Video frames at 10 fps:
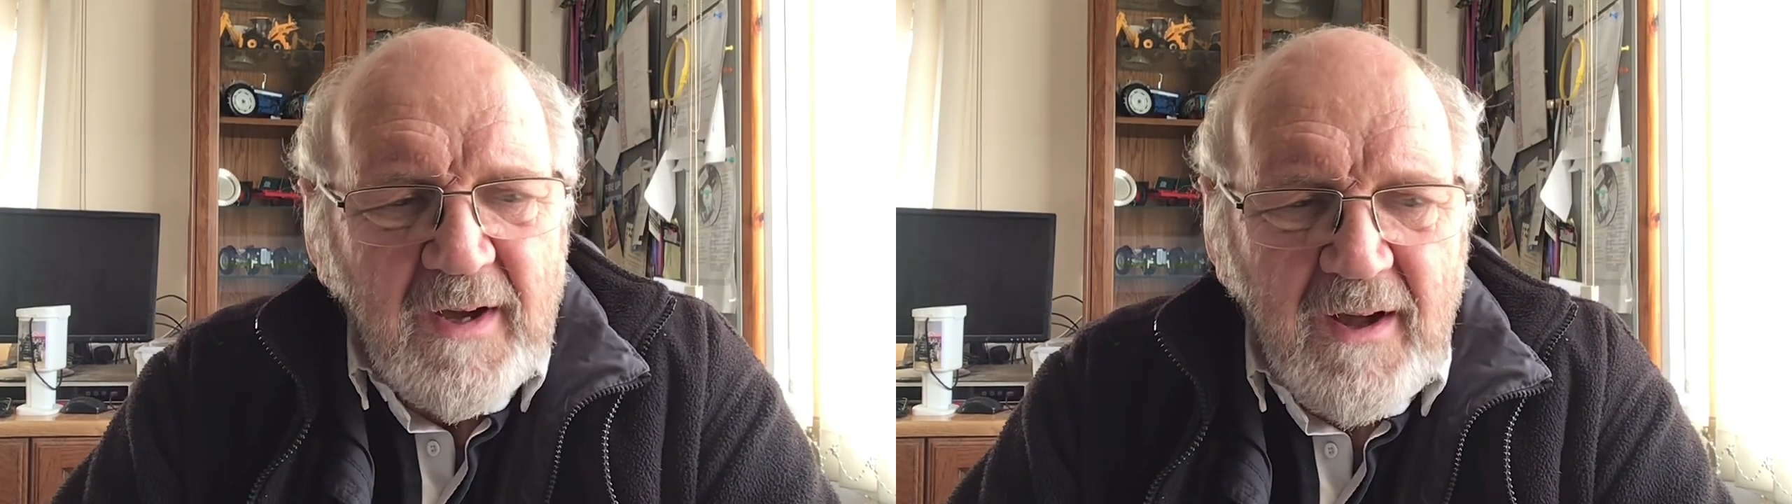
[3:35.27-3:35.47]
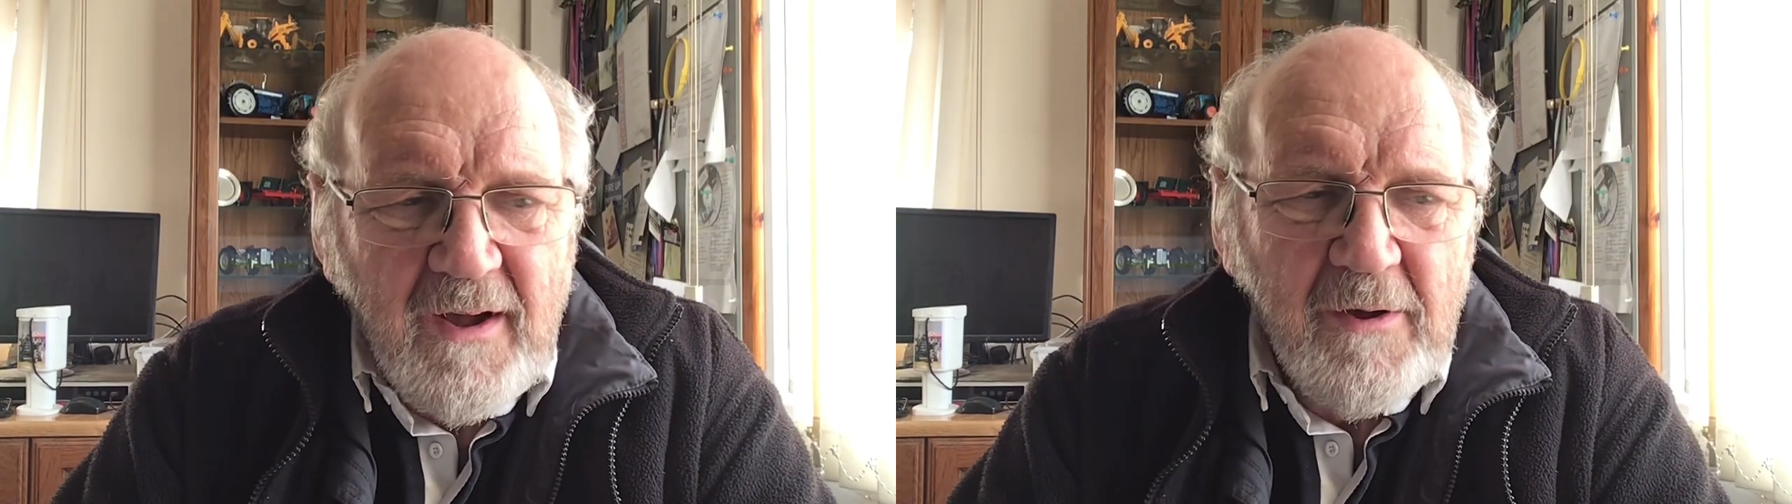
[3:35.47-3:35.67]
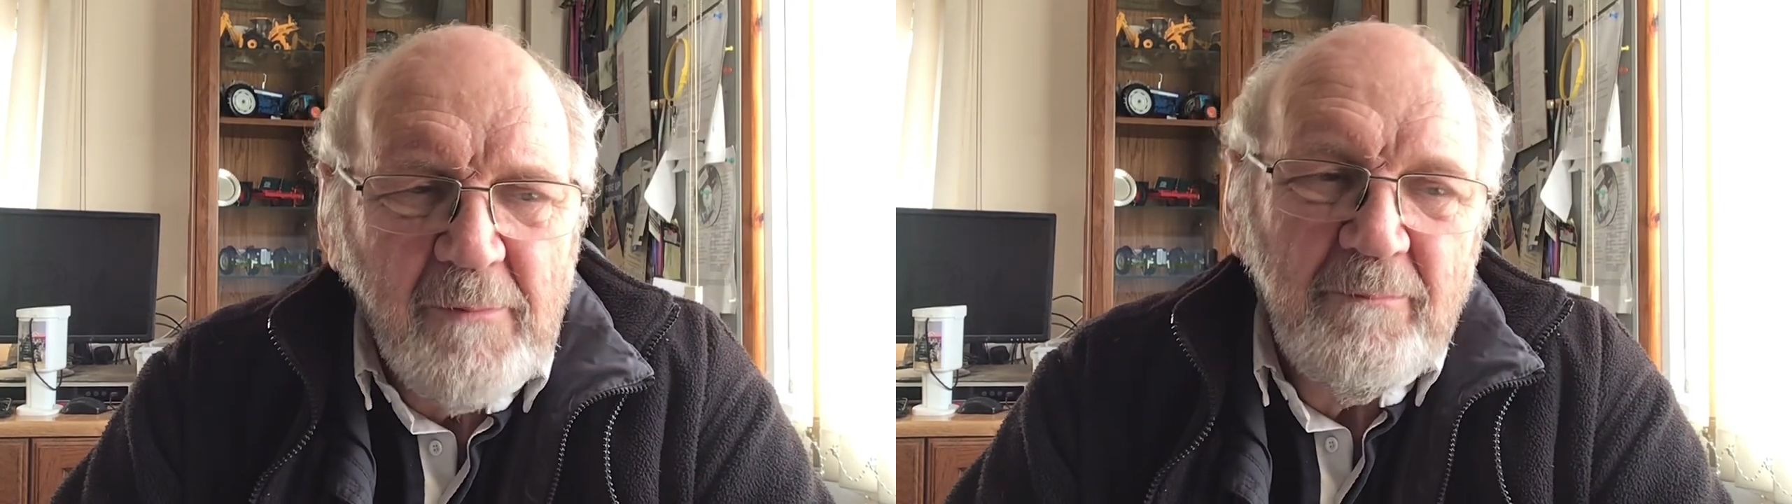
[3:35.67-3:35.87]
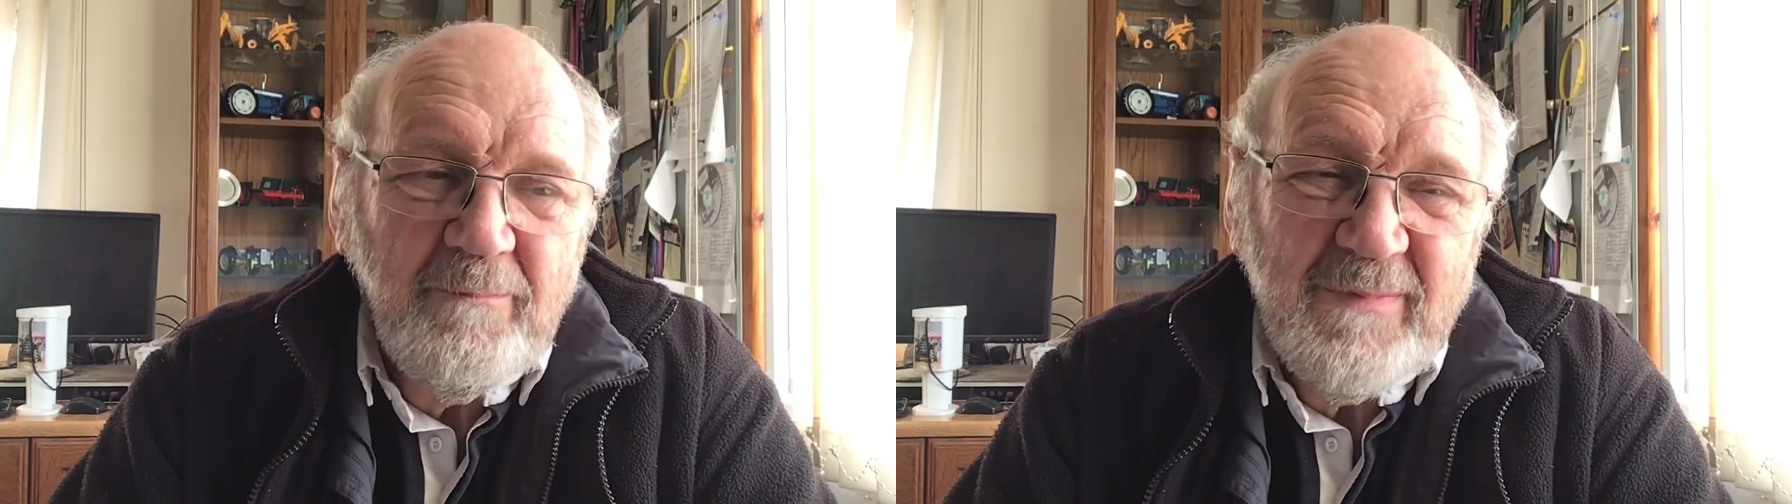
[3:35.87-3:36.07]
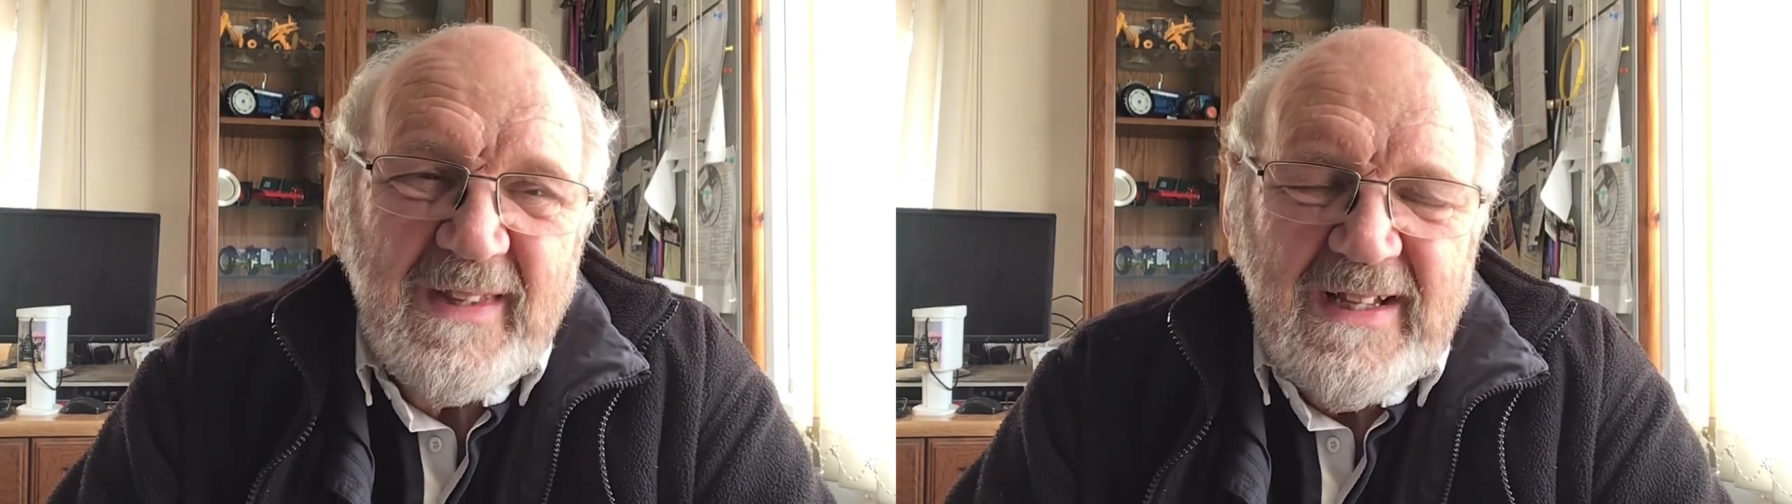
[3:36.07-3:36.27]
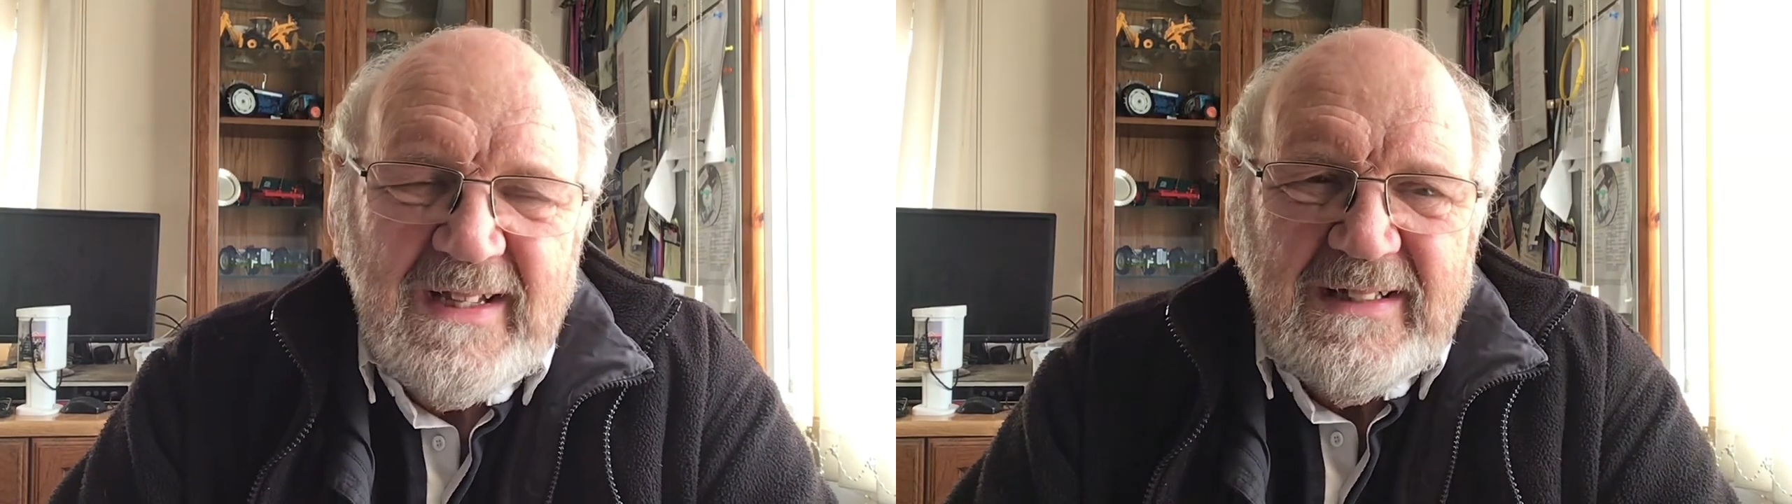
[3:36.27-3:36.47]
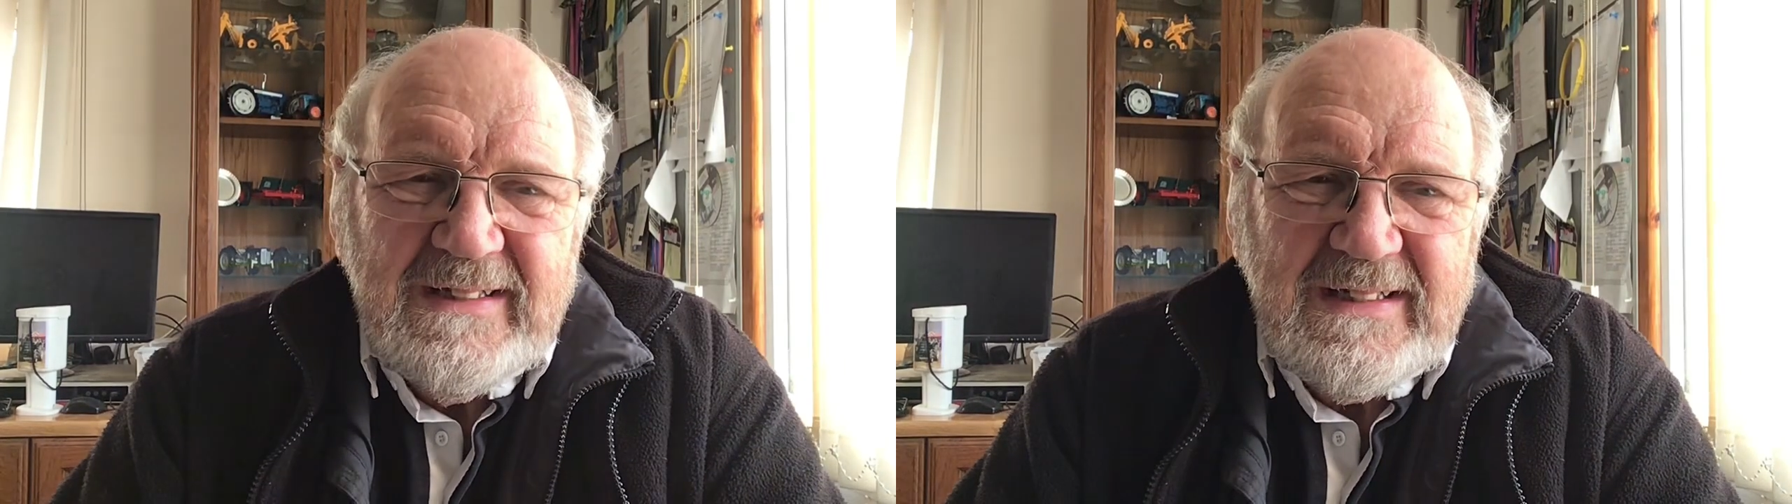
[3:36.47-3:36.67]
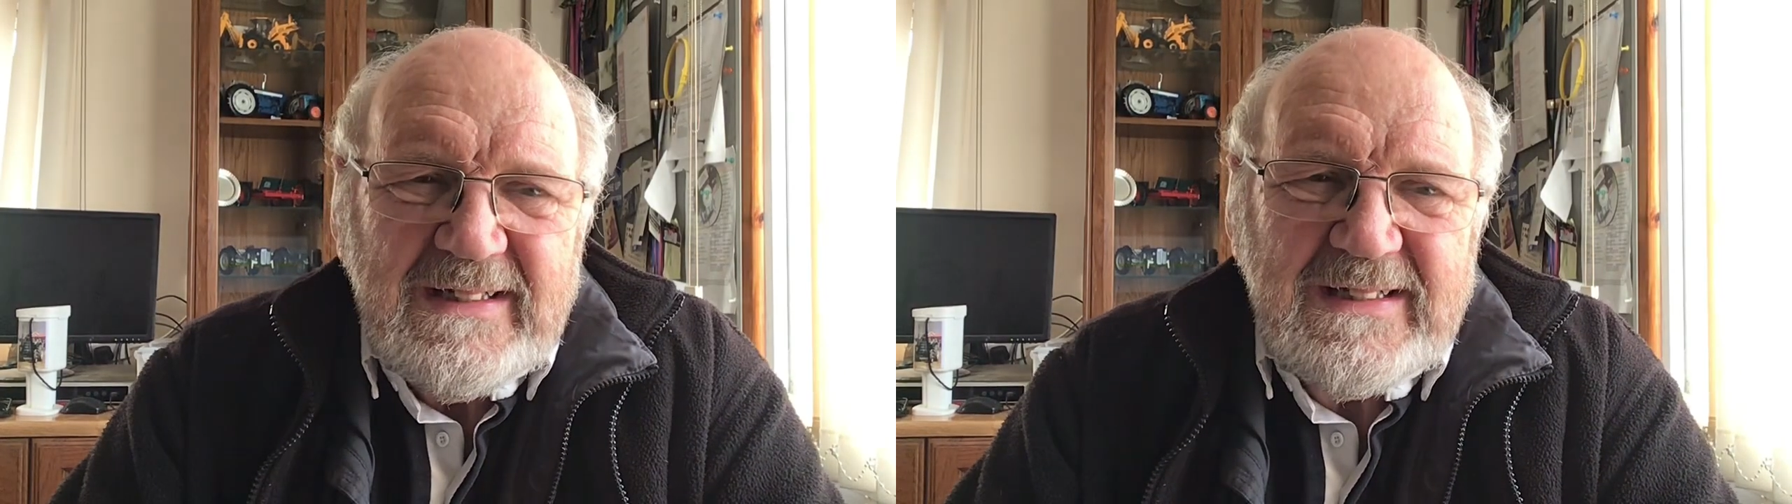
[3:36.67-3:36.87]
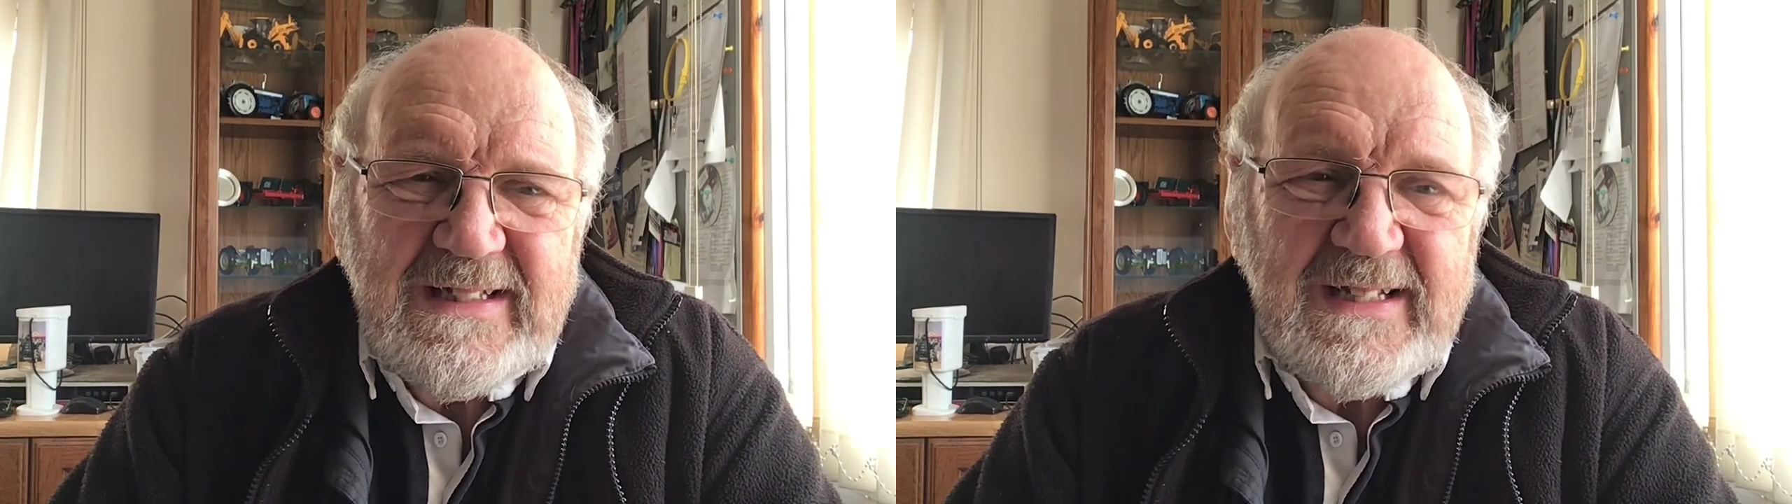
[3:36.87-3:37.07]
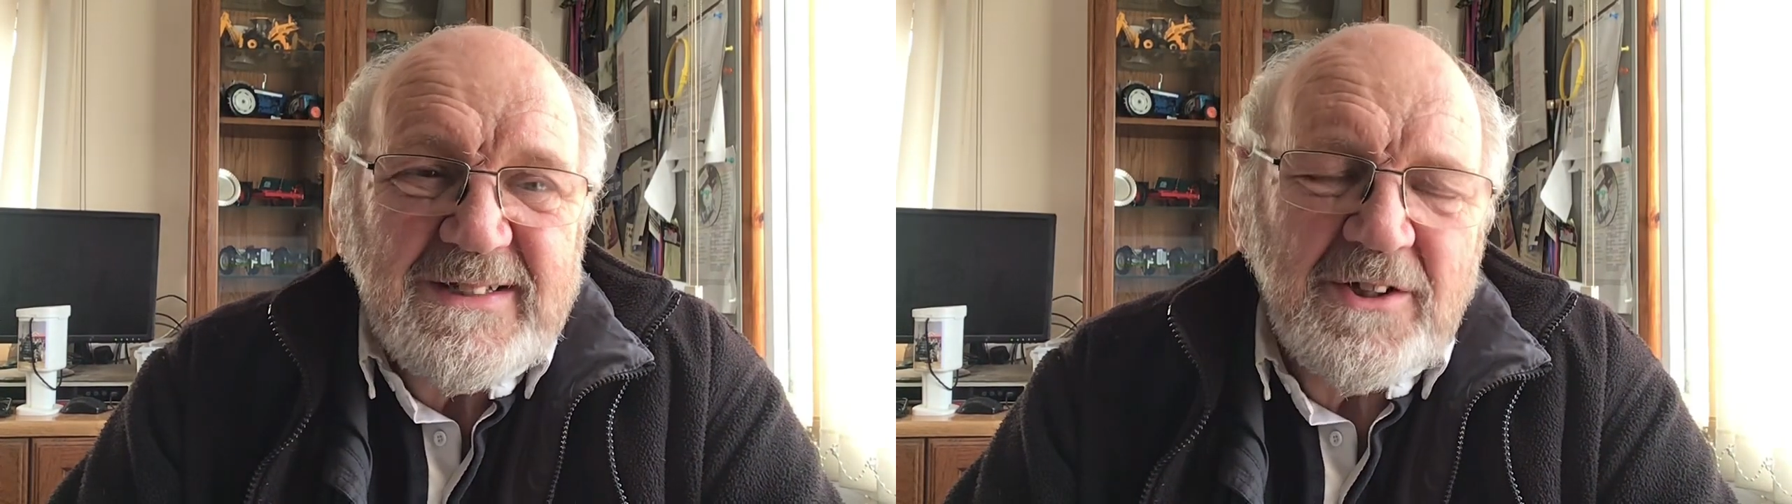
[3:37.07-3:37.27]

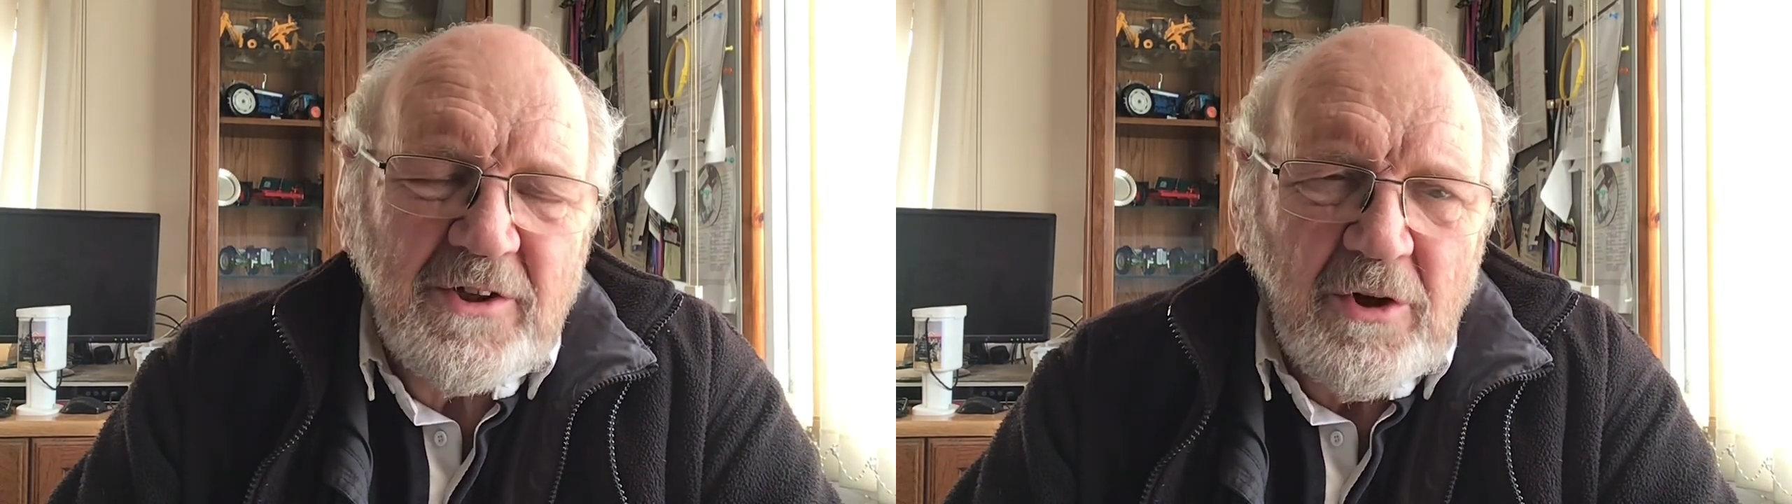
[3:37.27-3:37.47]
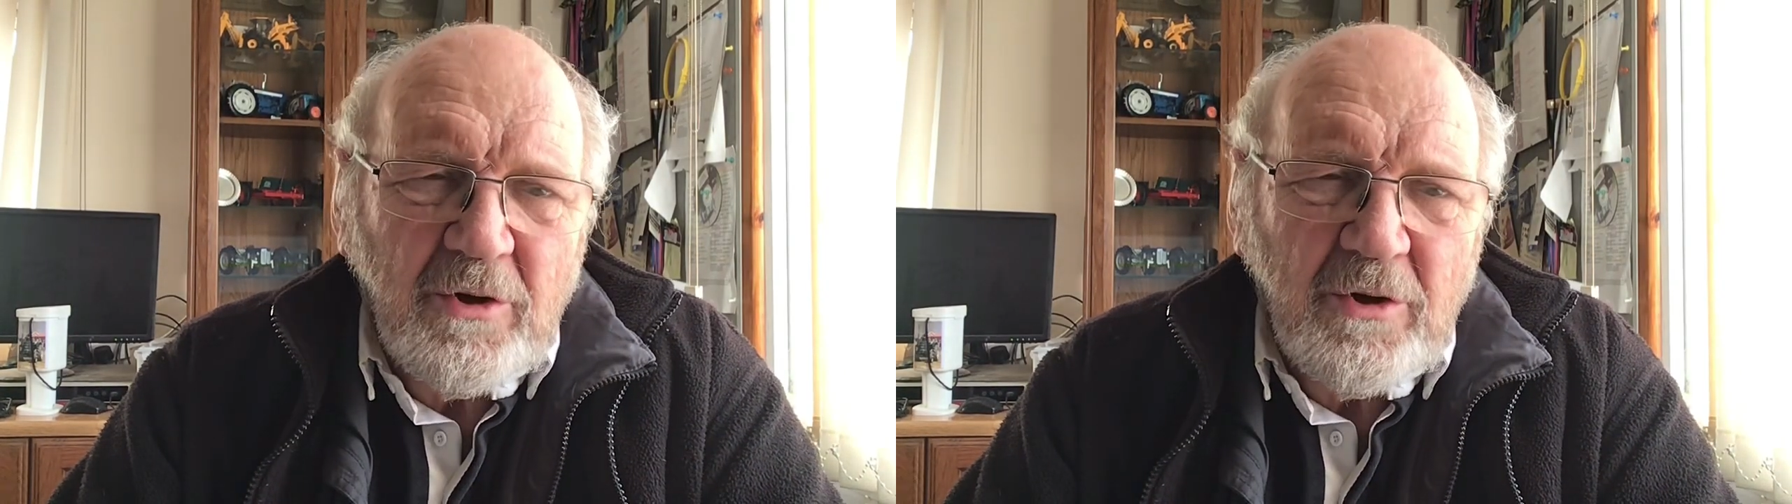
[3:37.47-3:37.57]
It didn't go